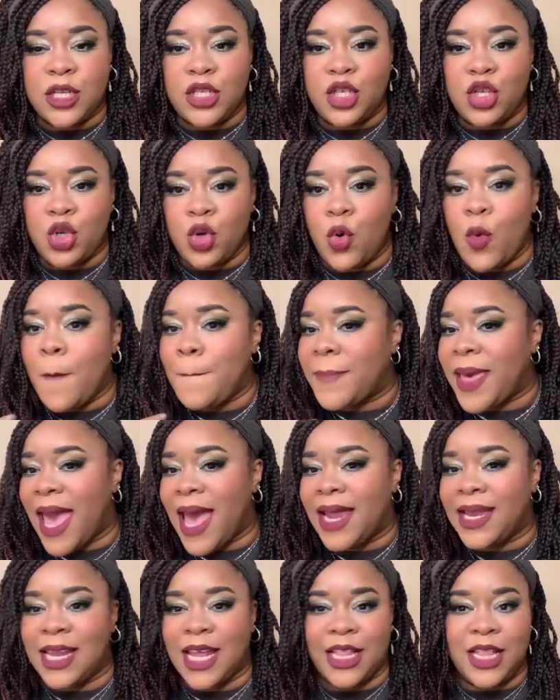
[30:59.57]
too
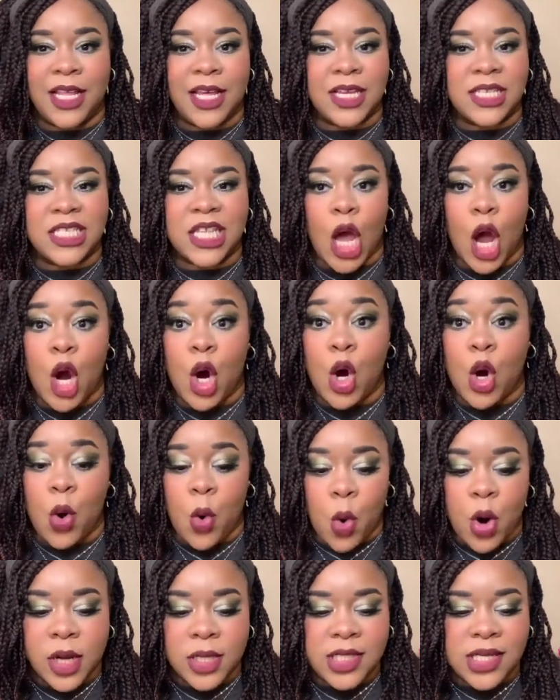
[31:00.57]
matte. It looks
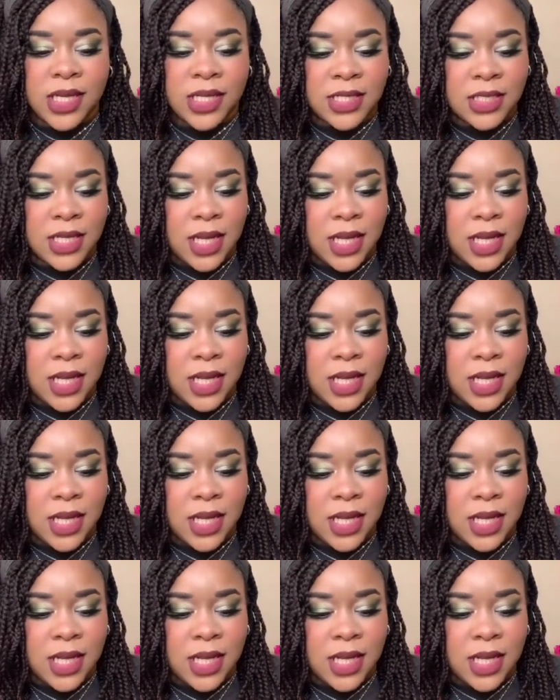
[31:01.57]
gorgeous.